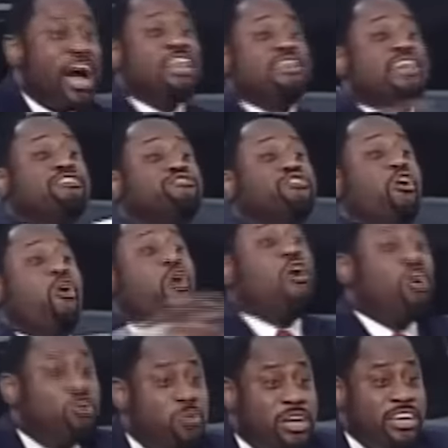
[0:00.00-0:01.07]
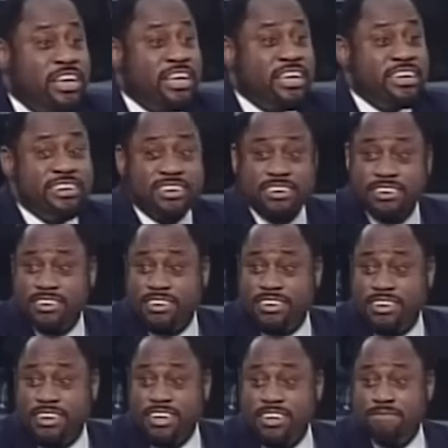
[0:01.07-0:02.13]
and that's all we need.
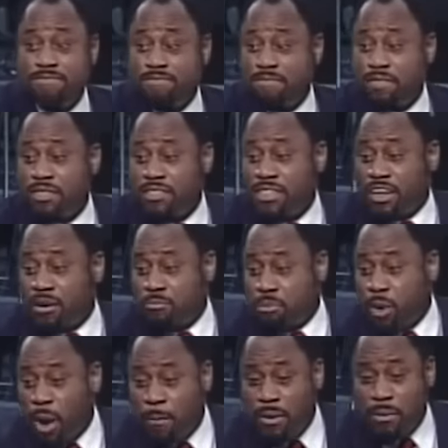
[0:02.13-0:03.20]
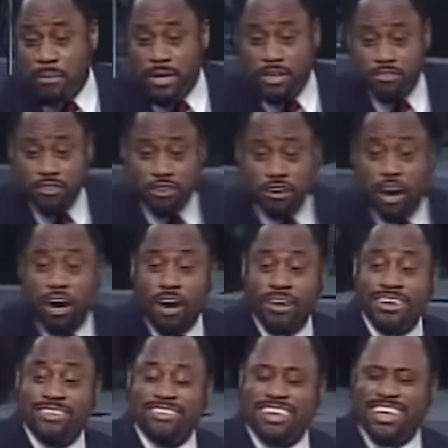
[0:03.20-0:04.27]
Now, the problem is
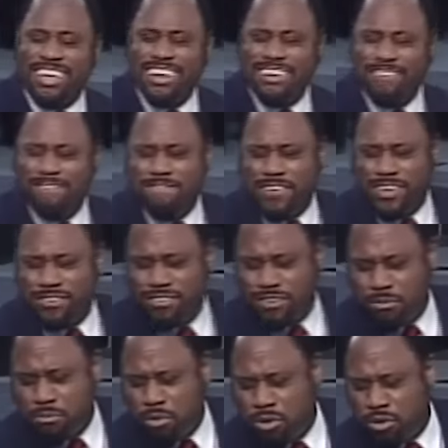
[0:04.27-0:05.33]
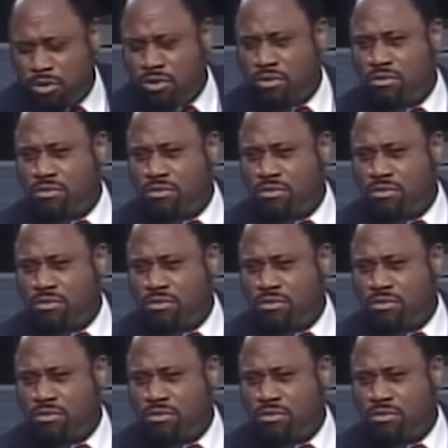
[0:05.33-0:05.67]
God is invisible.